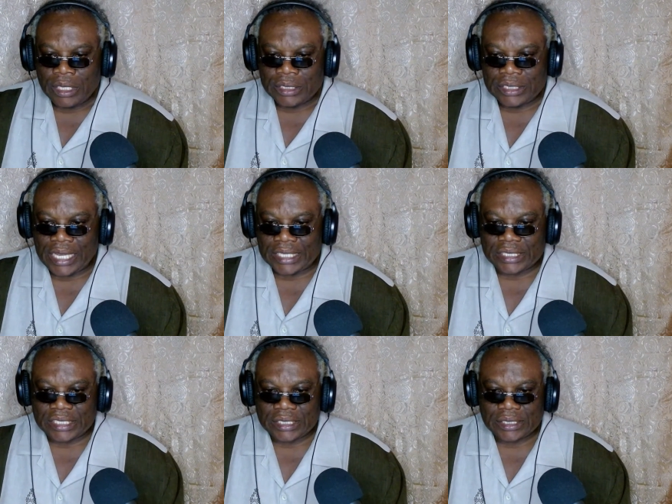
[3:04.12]

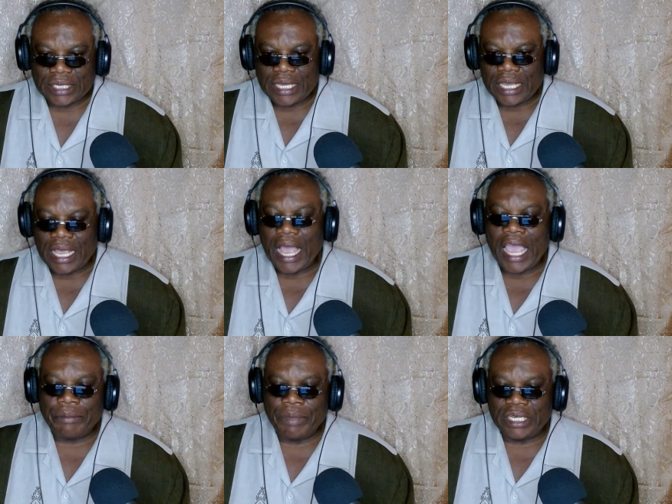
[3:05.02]
that I
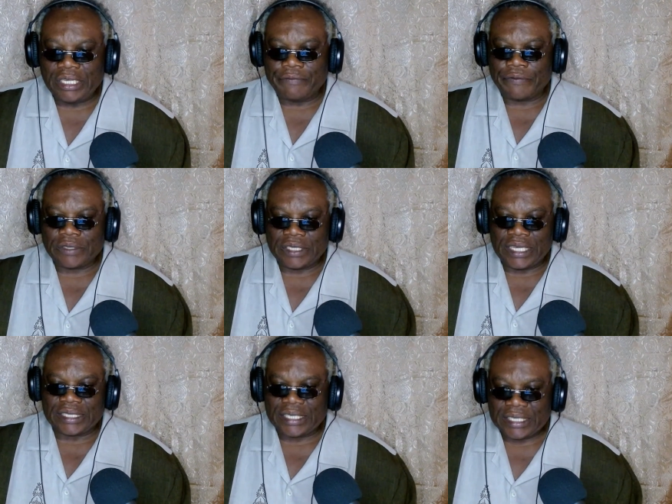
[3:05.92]
believe
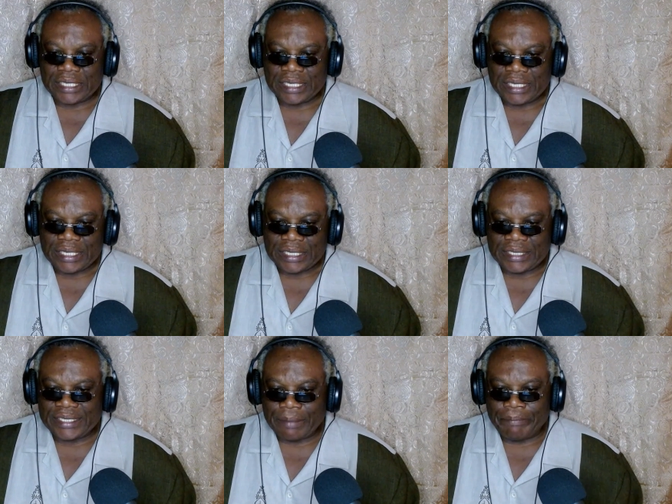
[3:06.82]
that
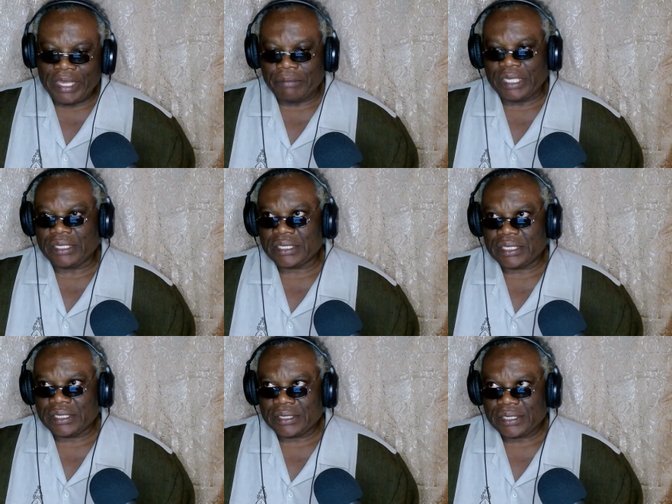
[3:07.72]
this amendment
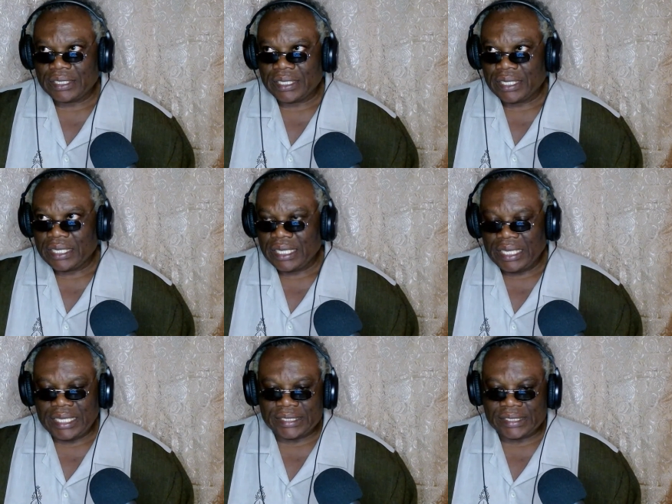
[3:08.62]

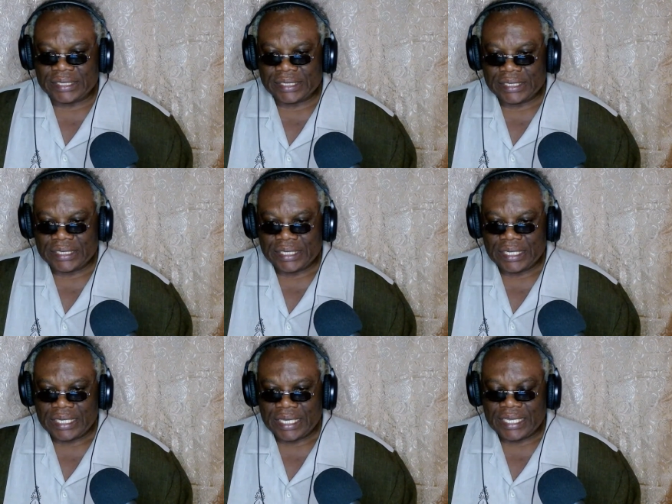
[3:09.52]
is
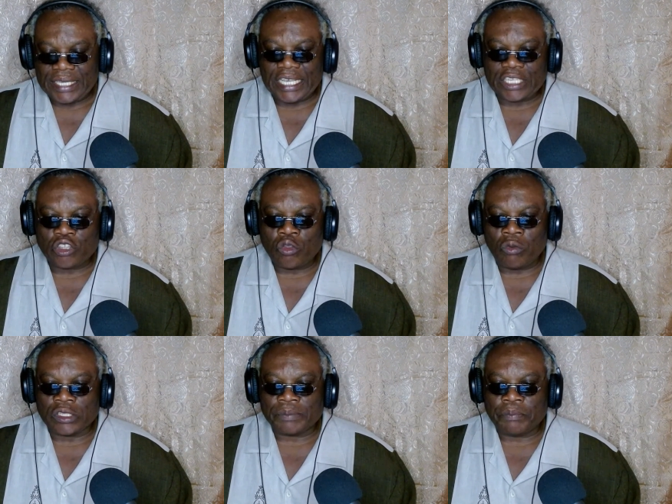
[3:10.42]
geared
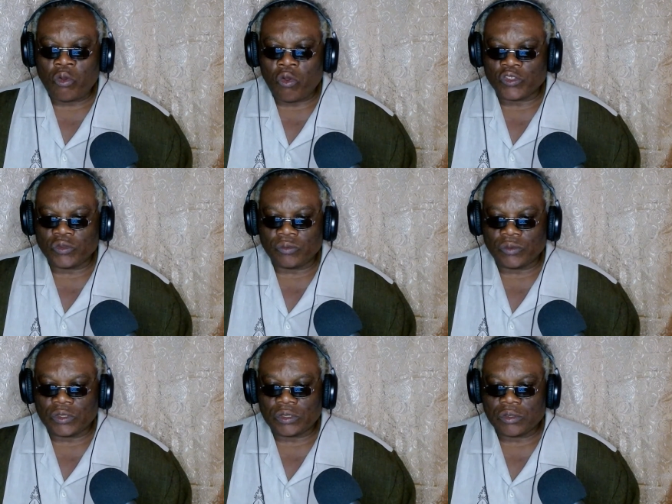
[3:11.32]
towards
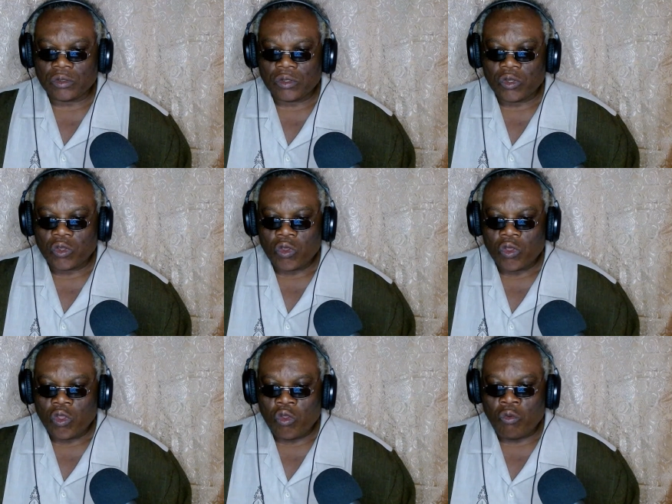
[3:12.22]
persons
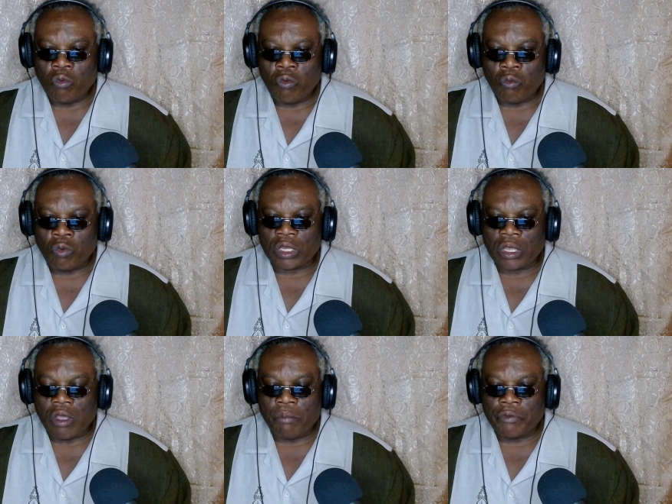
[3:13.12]
who would
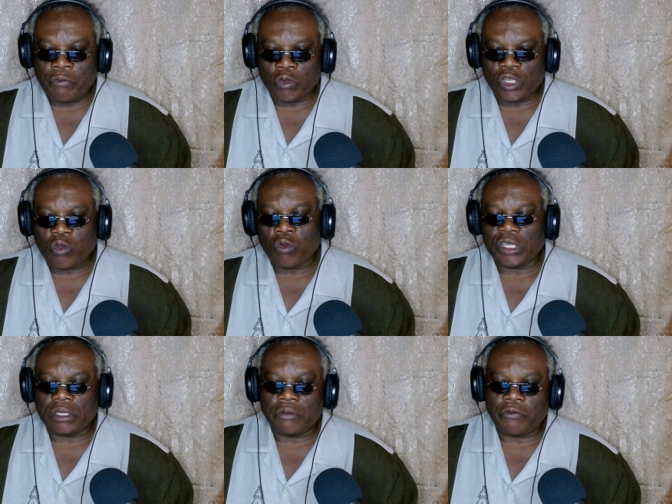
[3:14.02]
come before the court in
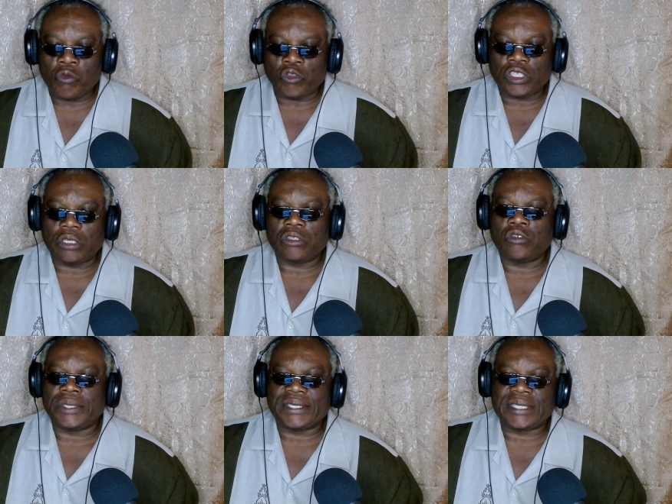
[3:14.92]
the future to be
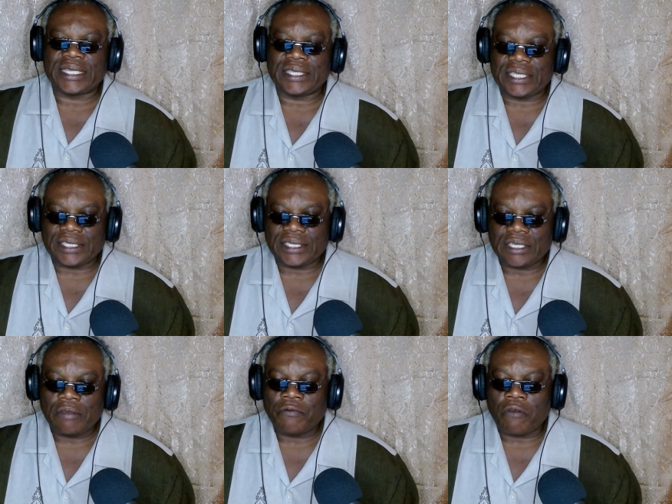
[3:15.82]

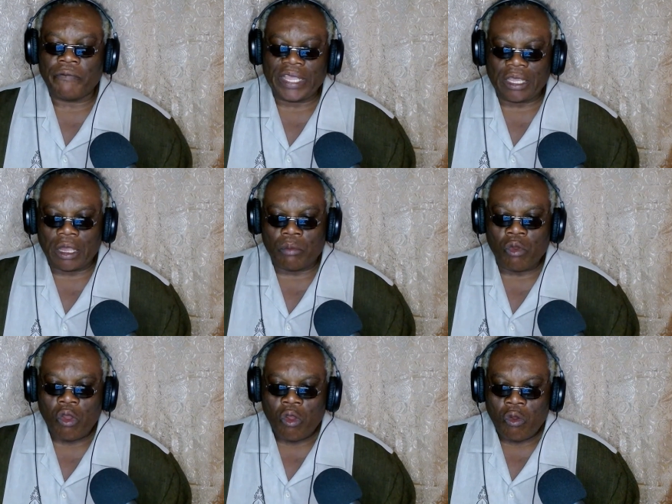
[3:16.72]
sentenced for
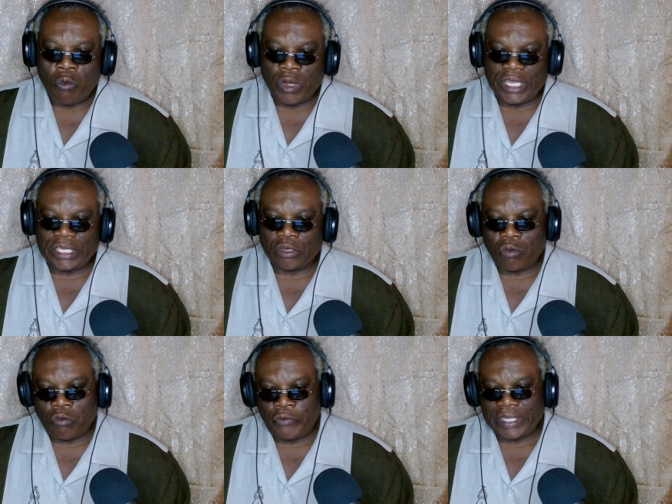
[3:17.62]
firearm related
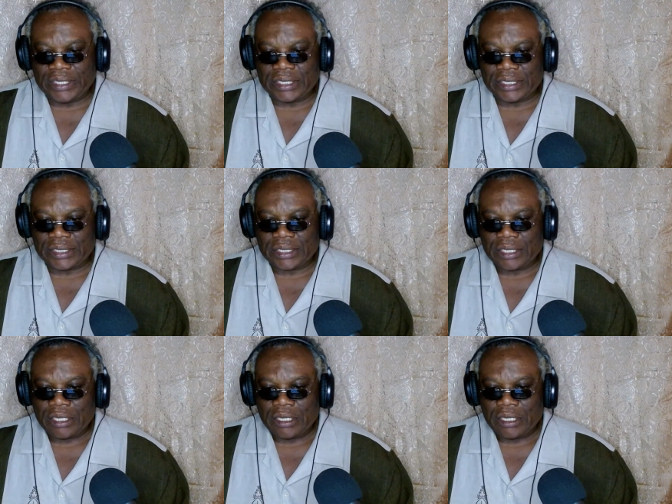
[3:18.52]
offenses,